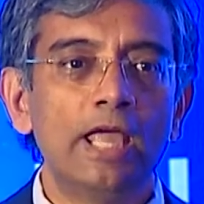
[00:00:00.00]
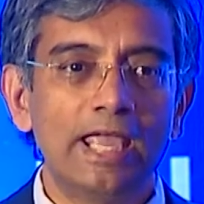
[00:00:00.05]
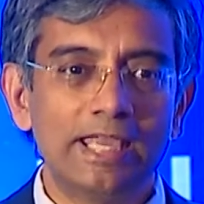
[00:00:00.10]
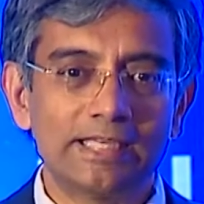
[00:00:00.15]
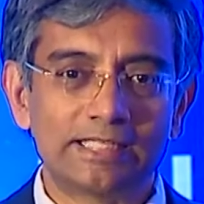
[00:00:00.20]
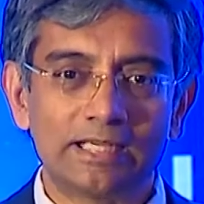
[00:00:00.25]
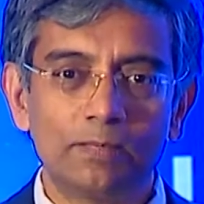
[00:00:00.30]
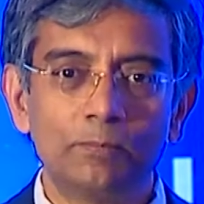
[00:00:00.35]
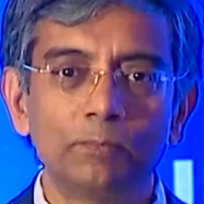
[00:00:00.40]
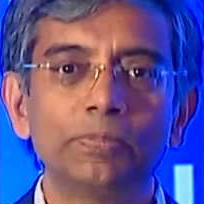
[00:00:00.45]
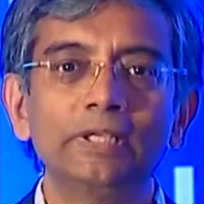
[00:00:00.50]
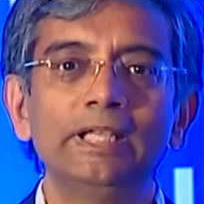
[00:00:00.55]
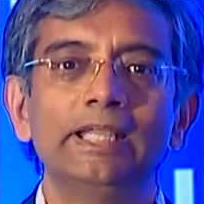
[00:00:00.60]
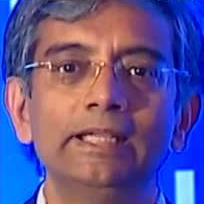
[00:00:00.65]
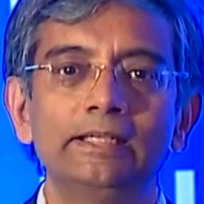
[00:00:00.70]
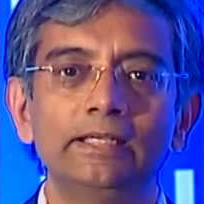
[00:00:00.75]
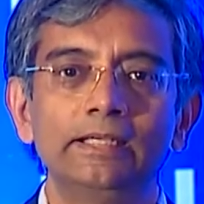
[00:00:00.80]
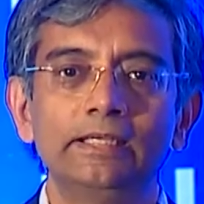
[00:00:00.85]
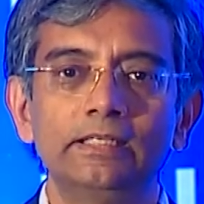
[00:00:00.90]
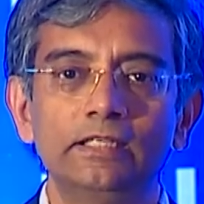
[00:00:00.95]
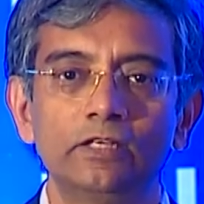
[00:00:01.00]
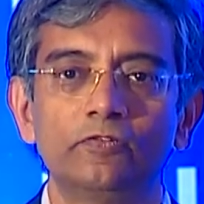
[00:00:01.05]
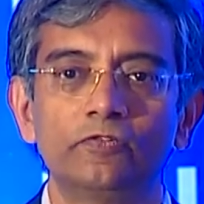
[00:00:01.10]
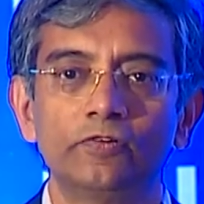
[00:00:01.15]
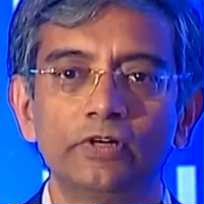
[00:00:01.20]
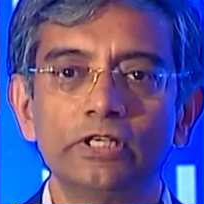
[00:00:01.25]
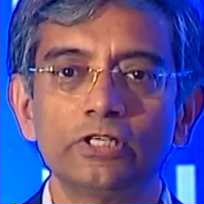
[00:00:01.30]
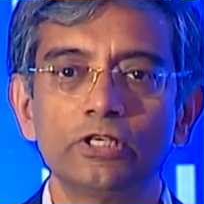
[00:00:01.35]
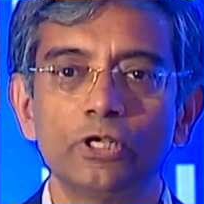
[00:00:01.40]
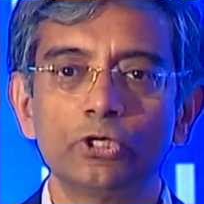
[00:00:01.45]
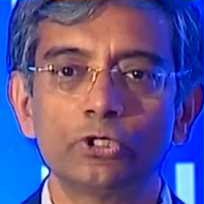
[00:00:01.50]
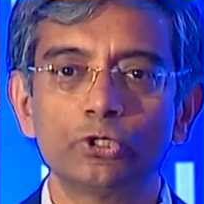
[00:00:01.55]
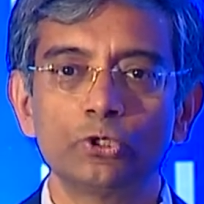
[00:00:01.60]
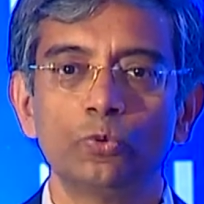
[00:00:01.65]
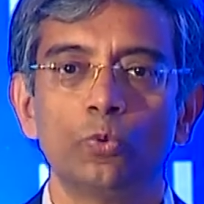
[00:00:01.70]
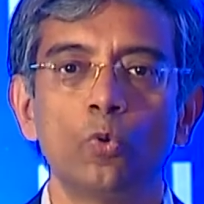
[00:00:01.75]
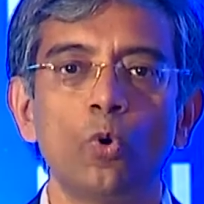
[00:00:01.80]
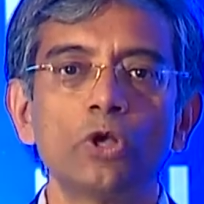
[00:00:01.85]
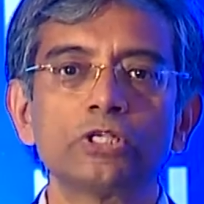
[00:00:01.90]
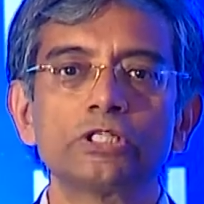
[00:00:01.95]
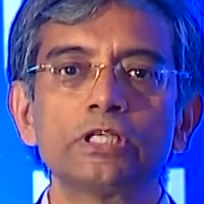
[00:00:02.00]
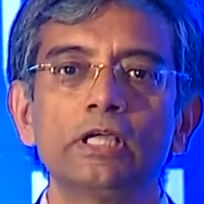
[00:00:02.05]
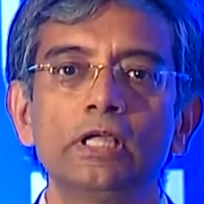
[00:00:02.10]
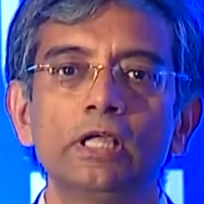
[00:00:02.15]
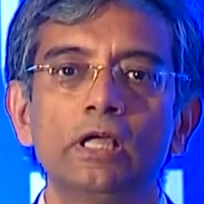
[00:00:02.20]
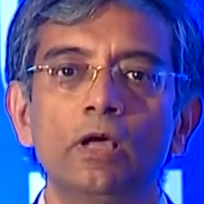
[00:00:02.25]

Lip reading: is completely different to what